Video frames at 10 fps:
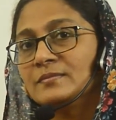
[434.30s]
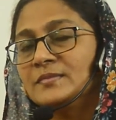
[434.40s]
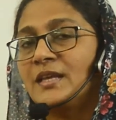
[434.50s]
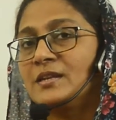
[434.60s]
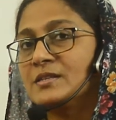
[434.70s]

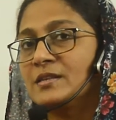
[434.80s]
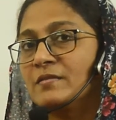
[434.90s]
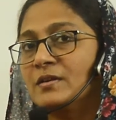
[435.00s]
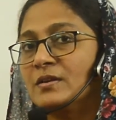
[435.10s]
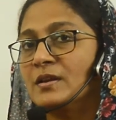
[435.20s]
That is
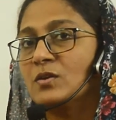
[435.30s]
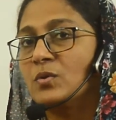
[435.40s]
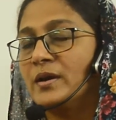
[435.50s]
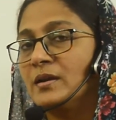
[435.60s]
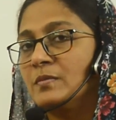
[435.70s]
our
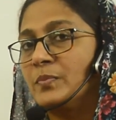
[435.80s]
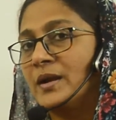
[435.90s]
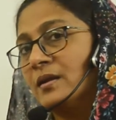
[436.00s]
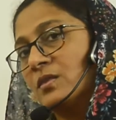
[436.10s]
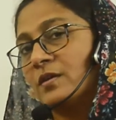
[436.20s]
required
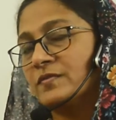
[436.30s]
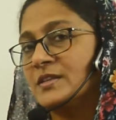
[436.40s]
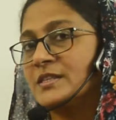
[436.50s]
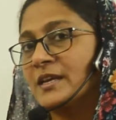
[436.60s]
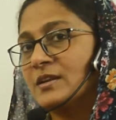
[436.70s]
breadth of the
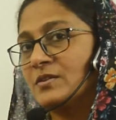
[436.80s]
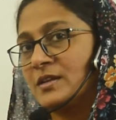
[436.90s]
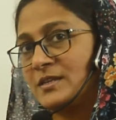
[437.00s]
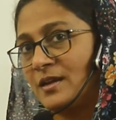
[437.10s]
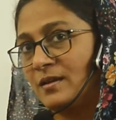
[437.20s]
second
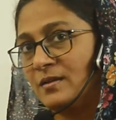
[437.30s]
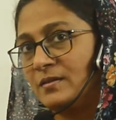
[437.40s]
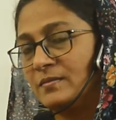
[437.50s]
rectangle.